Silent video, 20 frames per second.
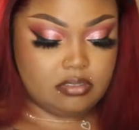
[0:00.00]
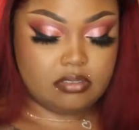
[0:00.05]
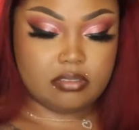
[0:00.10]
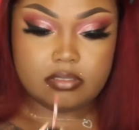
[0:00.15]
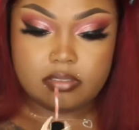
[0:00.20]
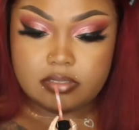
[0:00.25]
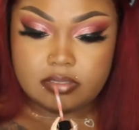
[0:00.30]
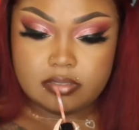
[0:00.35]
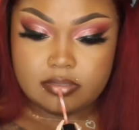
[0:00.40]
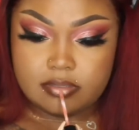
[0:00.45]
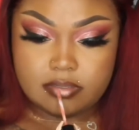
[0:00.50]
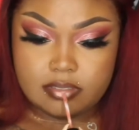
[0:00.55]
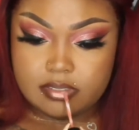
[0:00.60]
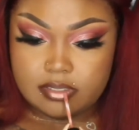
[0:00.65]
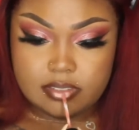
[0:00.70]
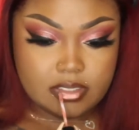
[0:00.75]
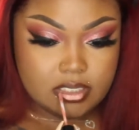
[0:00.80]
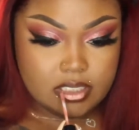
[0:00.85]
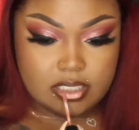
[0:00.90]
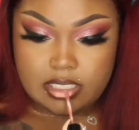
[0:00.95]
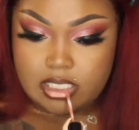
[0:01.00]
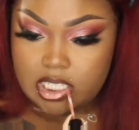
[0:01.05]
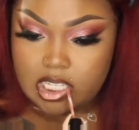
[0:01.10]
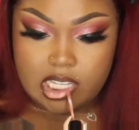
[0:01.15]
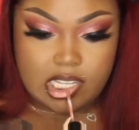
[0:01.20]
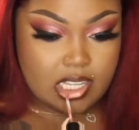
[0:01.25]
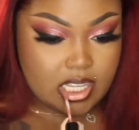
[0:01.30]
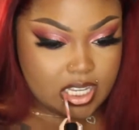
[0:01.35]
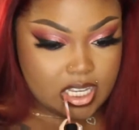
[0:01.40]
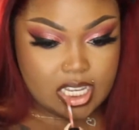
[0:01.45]
Cosmetics. Now I
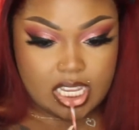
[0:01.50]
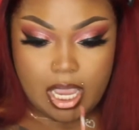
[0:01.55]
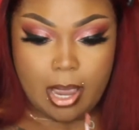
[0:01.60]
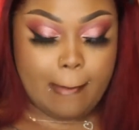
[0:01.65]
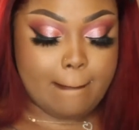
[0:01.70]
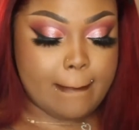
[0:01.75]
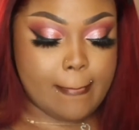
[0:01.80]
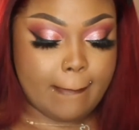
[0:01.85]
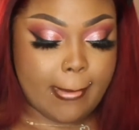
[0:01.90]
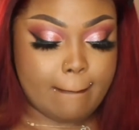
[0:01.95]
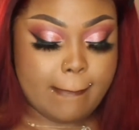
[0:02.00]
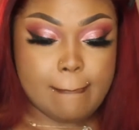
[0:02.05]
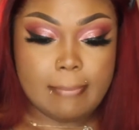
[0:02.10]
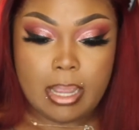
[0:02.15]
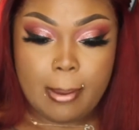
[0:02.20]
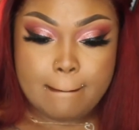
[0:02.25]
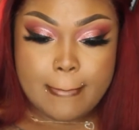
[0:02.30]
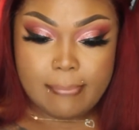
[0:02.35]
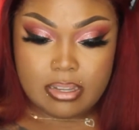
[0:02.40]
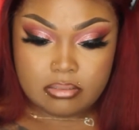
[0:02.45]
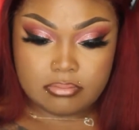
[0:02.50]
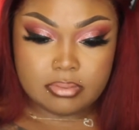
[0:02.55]
used two different colors.